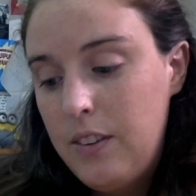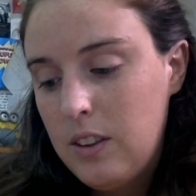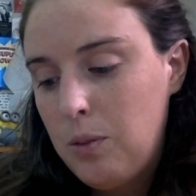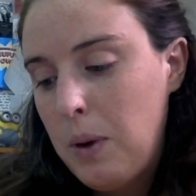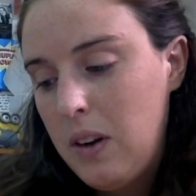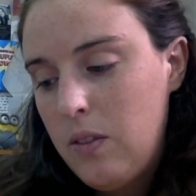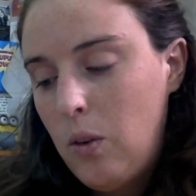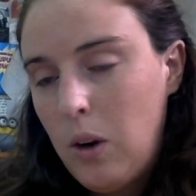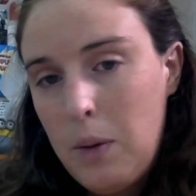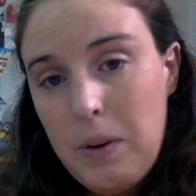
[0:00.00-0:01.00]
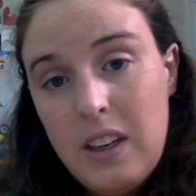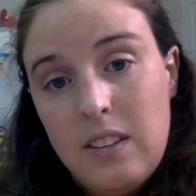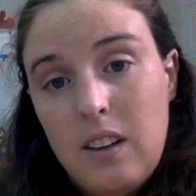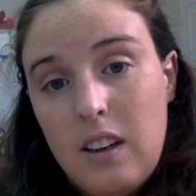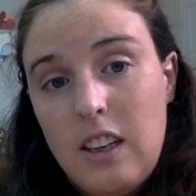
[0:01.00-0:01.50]
to spend 40
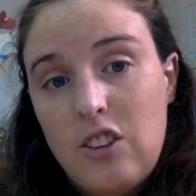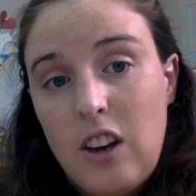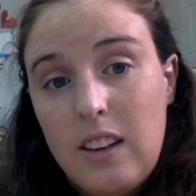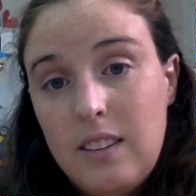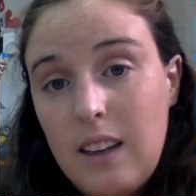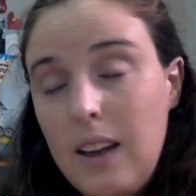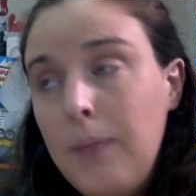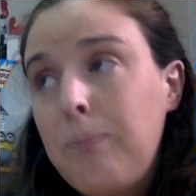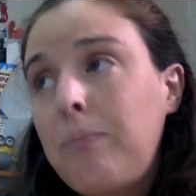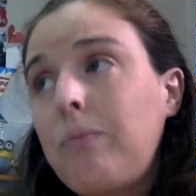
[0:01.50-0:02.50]
minutes on each essay.